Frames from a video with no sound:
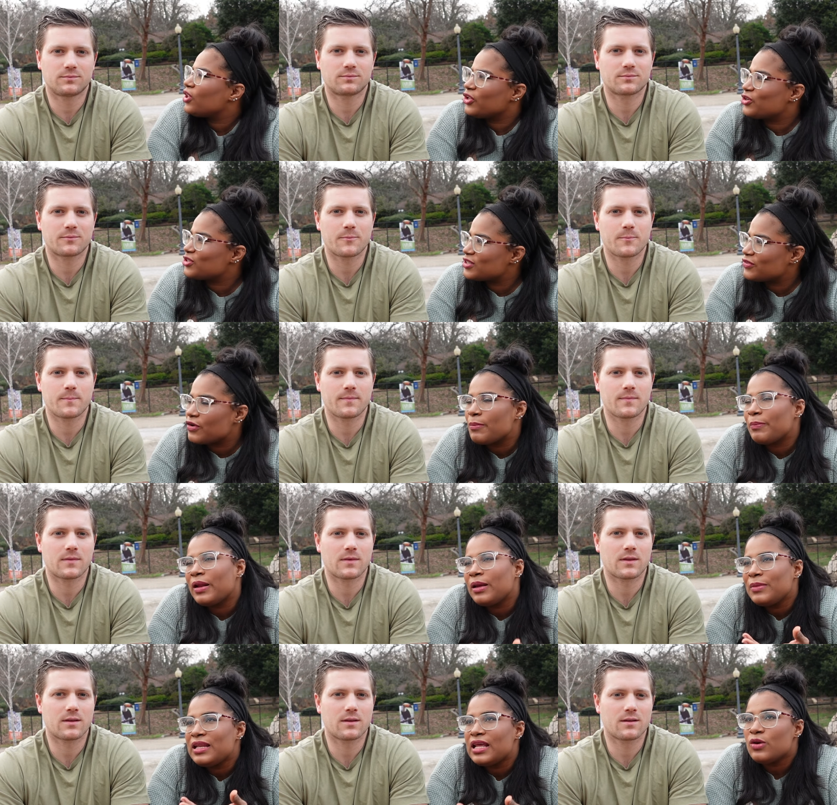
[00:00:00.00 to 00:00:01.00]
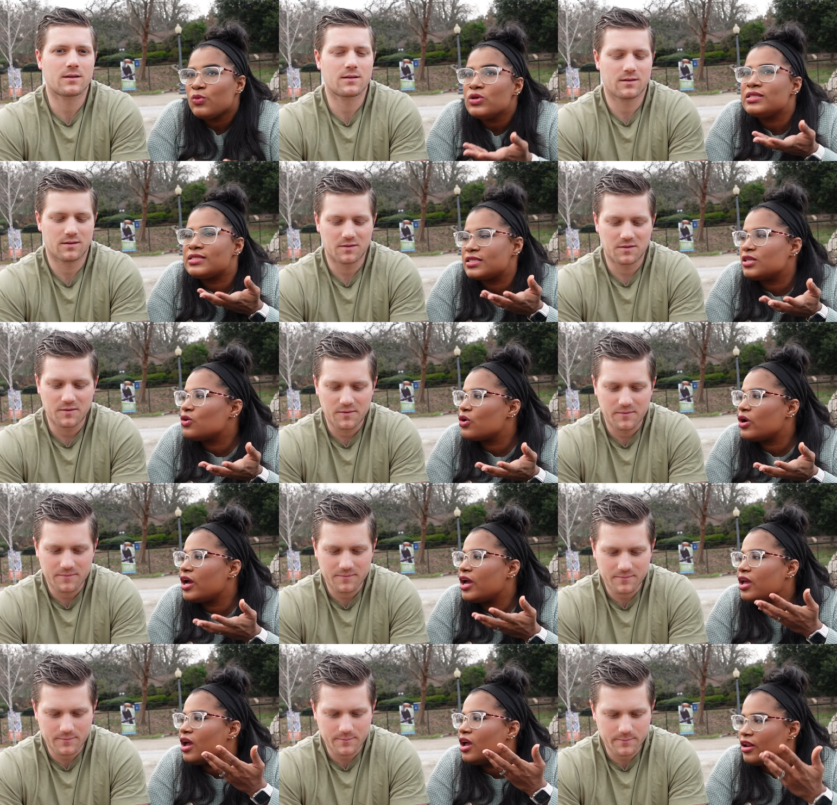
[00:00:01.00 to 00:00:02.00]
Speaker 1: a little different. But I mean, it was still
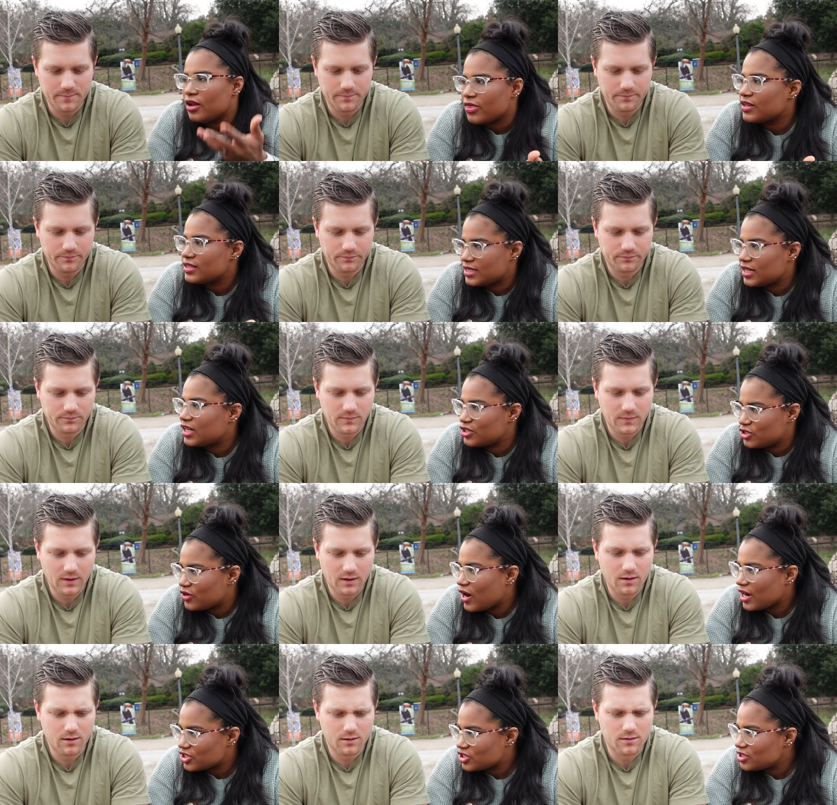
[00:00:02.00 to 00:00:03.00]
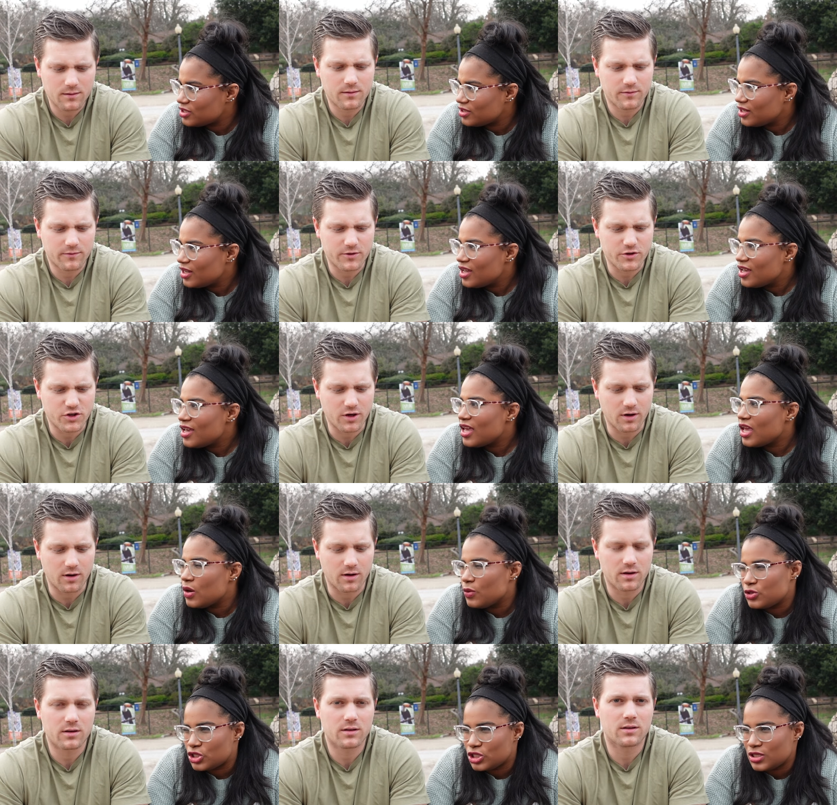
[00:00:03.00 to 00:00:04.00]
an authentic interaction. For sure. It
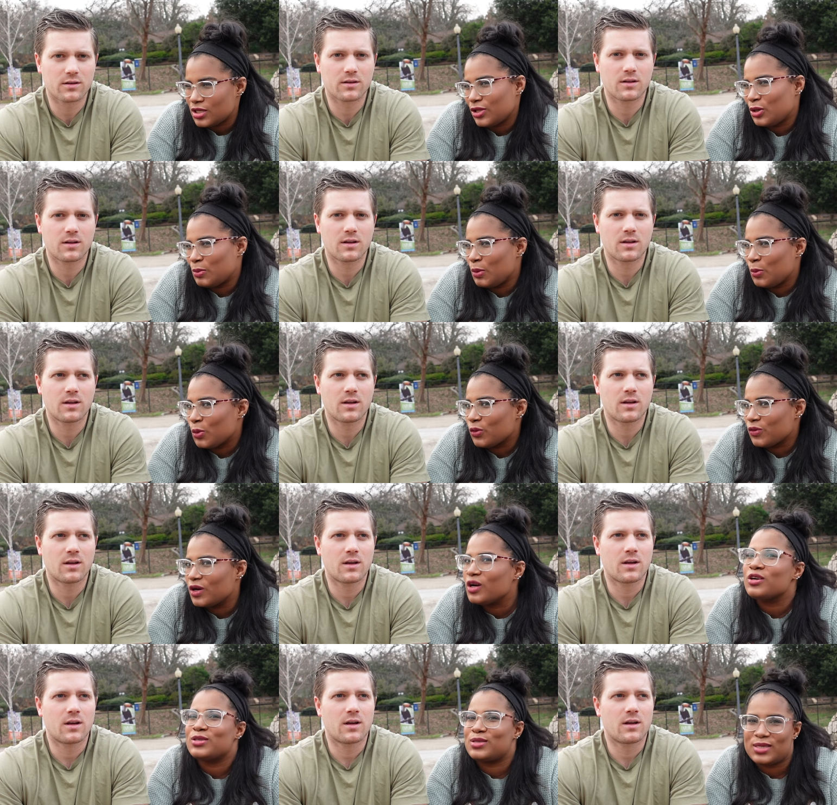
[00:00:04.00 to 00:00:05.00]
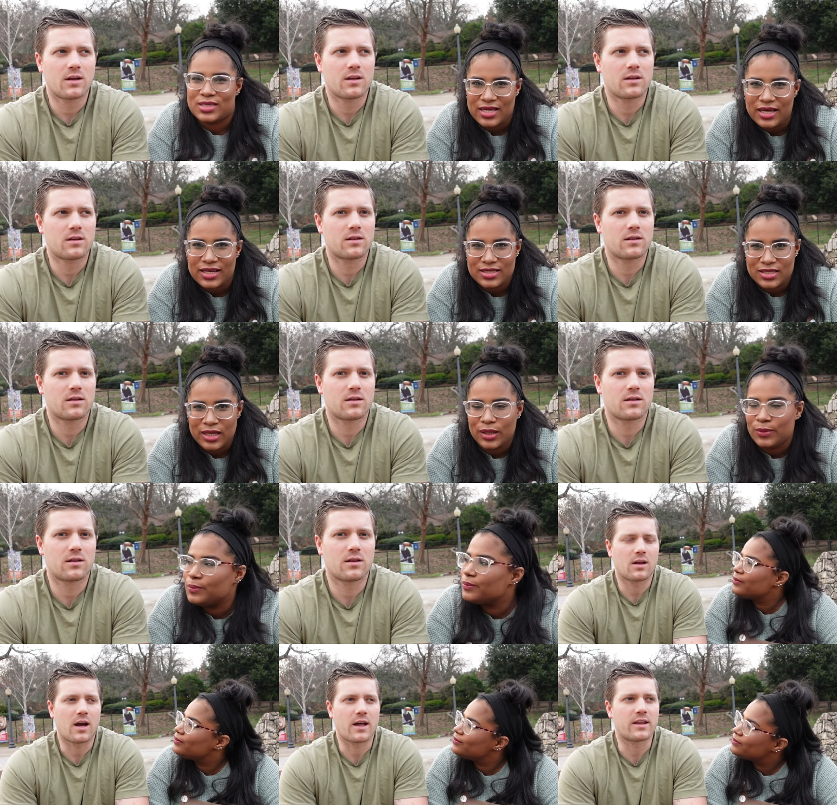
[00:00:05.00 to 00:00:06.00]
was just a little bit more rehearsed the second time.
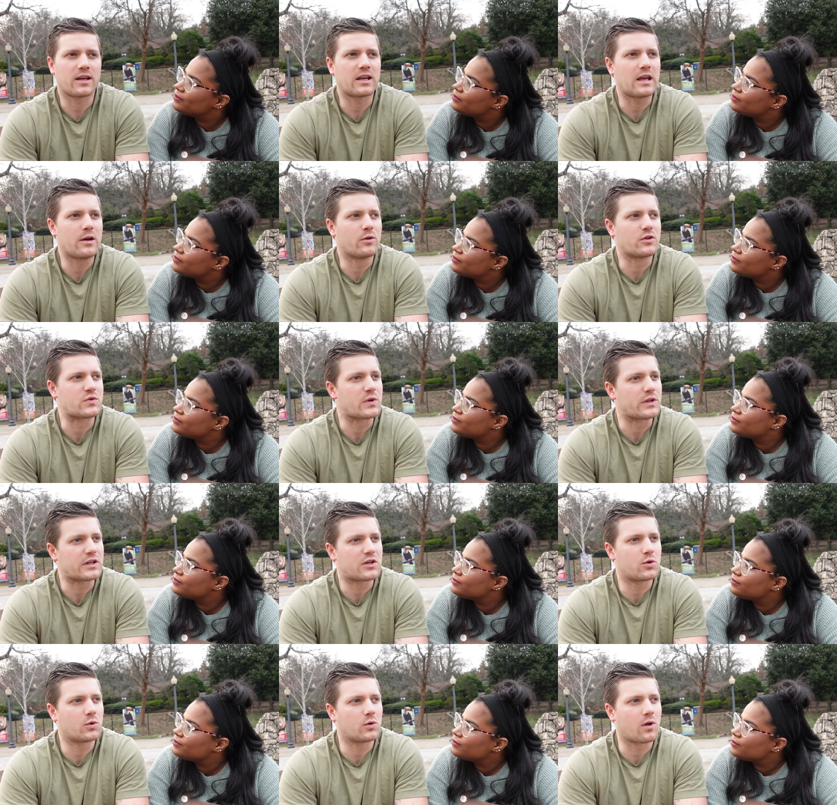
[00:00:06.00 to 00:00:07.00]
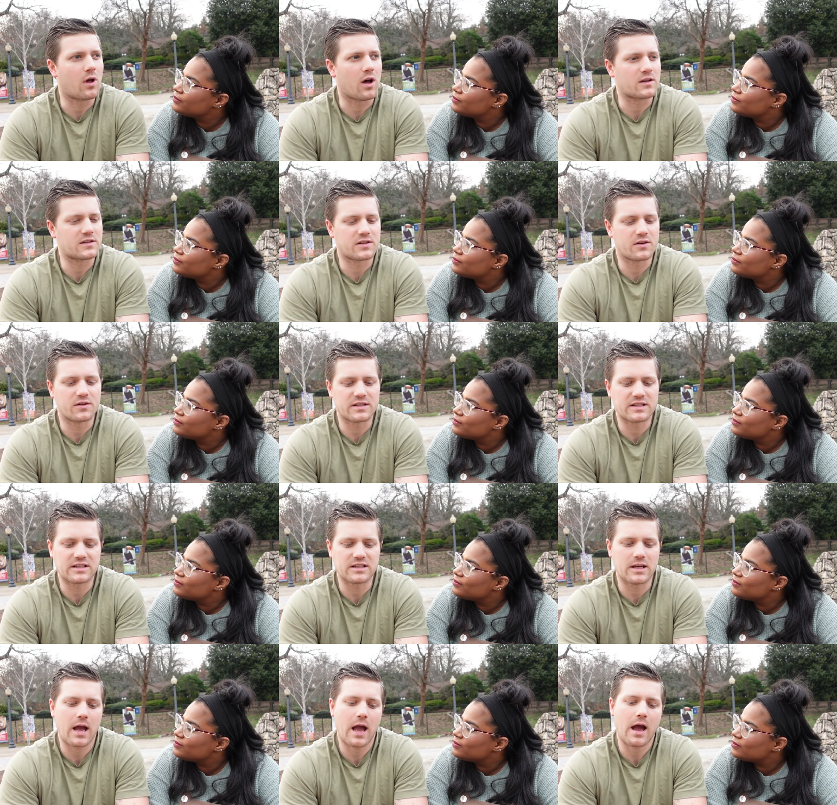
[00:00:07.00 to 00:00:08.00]
Speaker 2: I think it was really cool also to
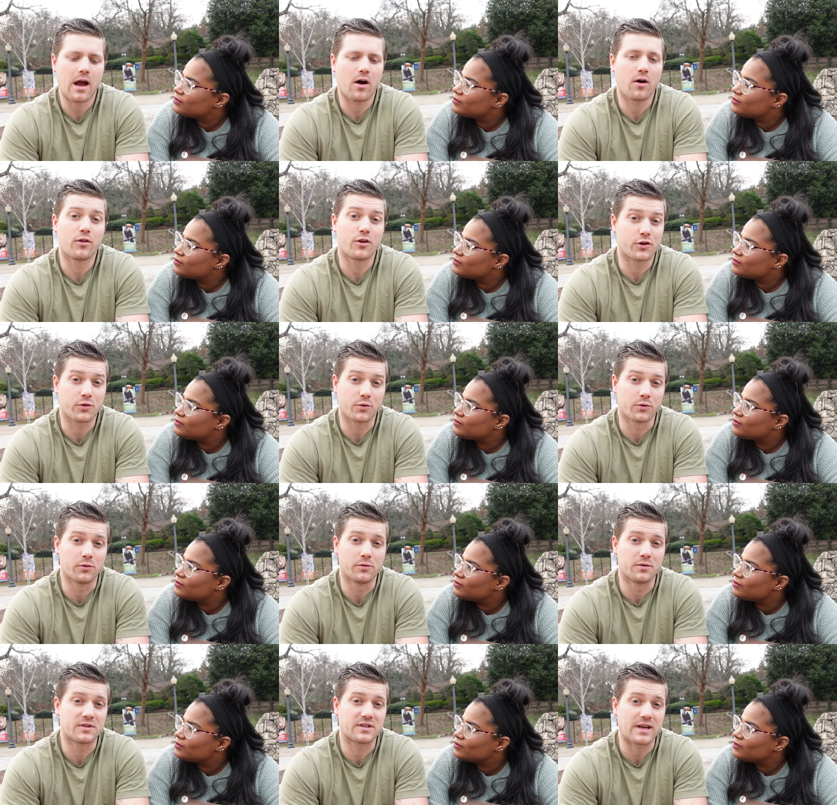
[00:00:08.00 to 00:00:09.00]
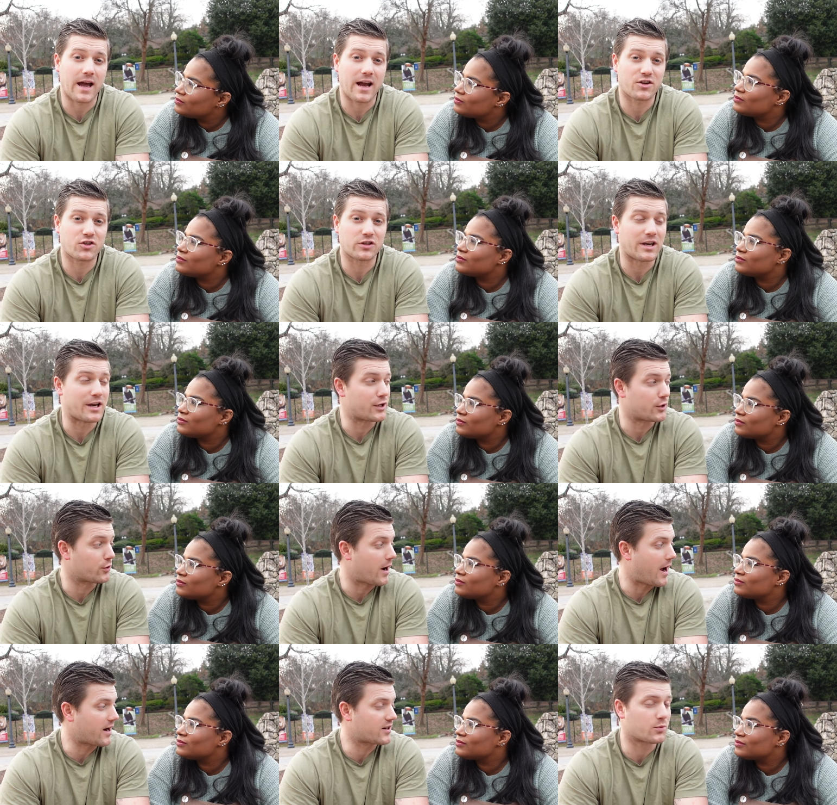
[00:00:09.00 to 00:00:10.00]
see how the crews actually
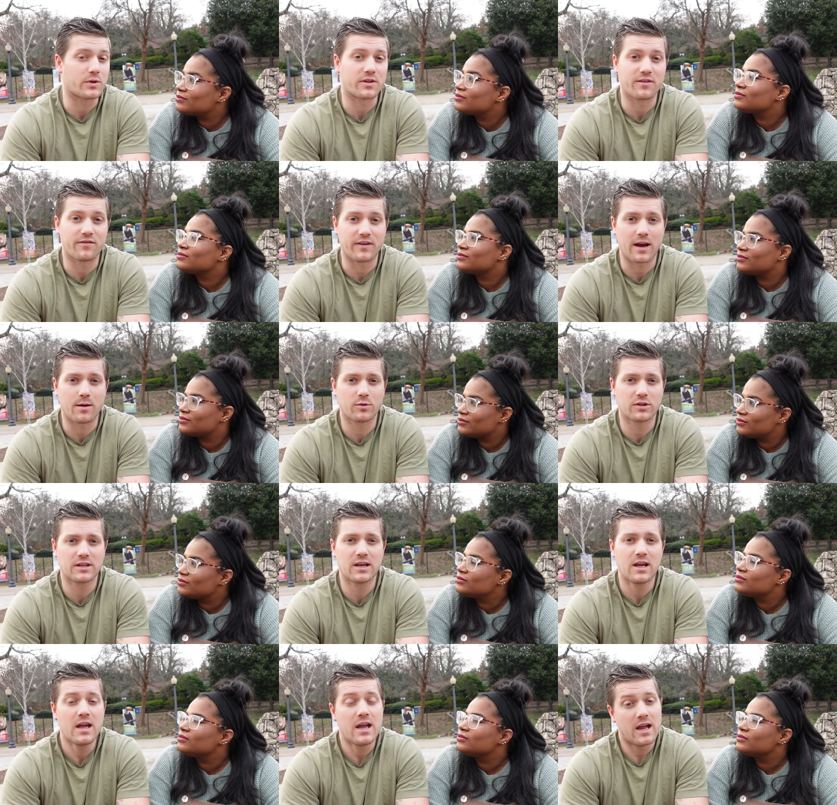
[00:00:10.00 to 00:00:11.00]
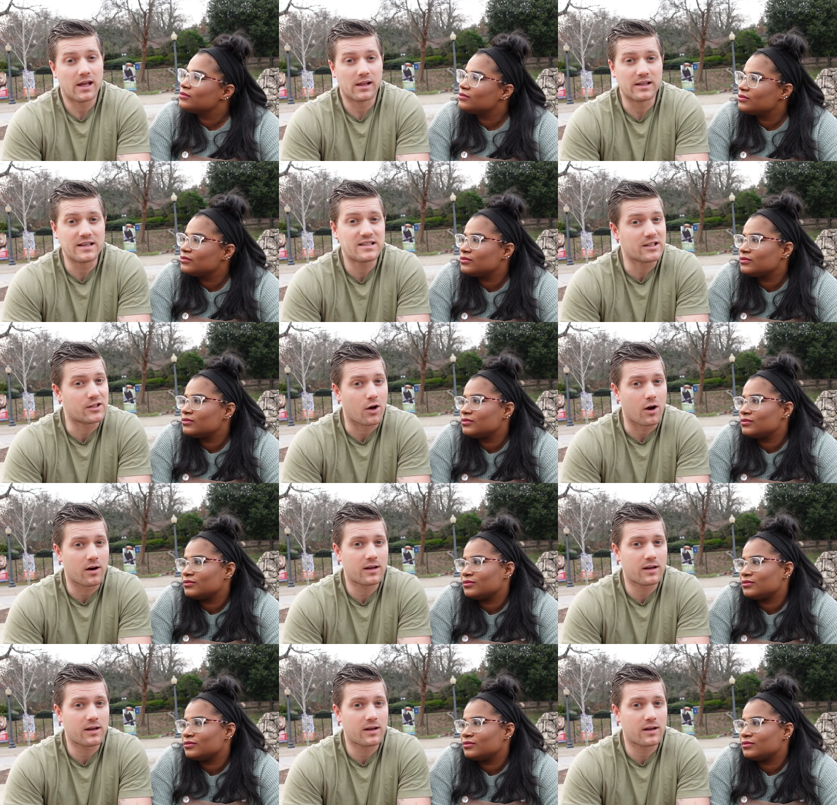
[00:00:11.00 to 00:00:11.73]
interact with the family. At least in our